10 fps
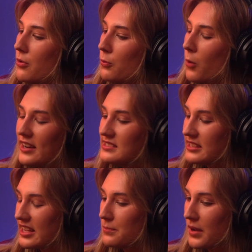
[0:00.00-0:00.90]
why does
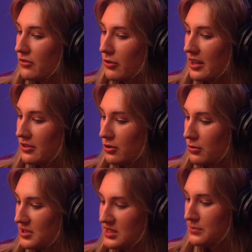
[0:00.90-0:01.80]
it get above ground at
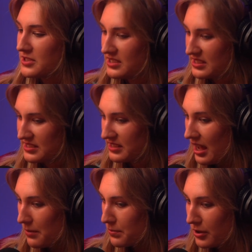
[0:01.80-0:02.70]
all? Does it
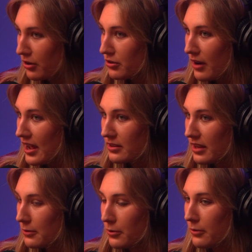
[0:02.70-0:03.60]
start below ground?
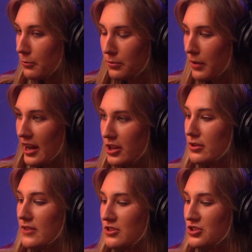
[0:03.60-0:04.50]
Like how do
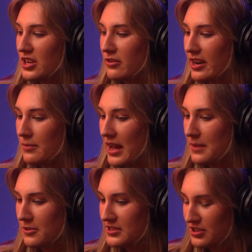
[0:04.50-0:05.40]
you even generate a
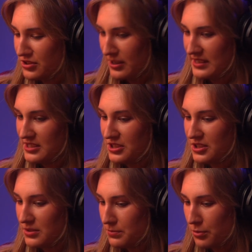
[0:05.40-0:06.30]
magma? Is there a
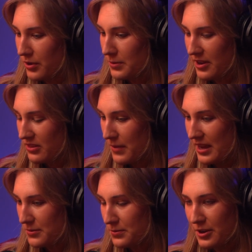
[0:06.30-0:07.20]
transition point where the
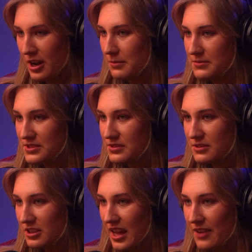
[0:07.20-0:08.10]
magma becomes
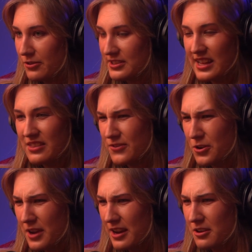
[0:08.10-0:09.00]
the lava? Is that the
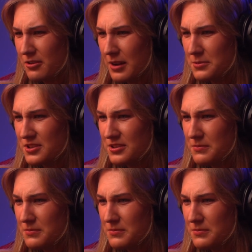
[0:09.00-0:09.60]
volcanic eruption?